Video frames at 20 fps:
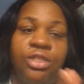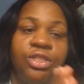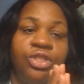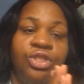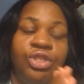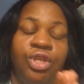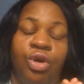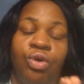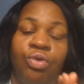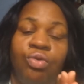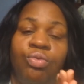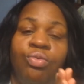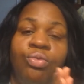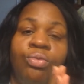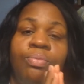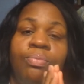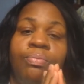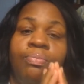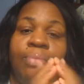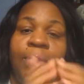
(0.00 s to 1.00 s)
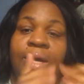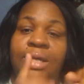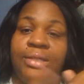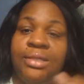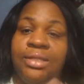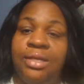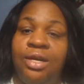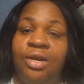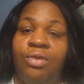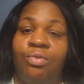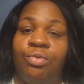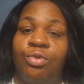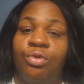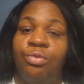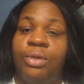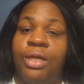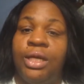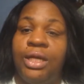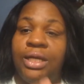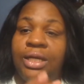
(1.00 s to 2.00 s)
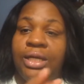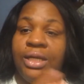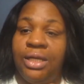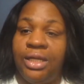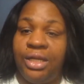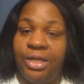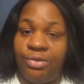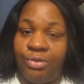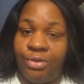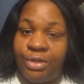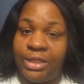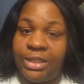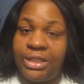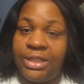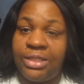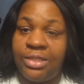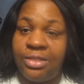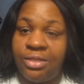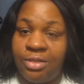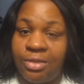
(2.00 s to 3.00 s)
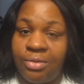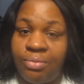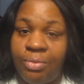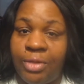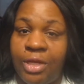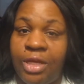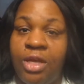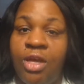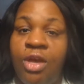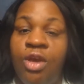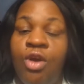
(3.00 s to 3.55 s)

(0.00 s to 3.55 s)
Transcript: No, my son room, it literally took me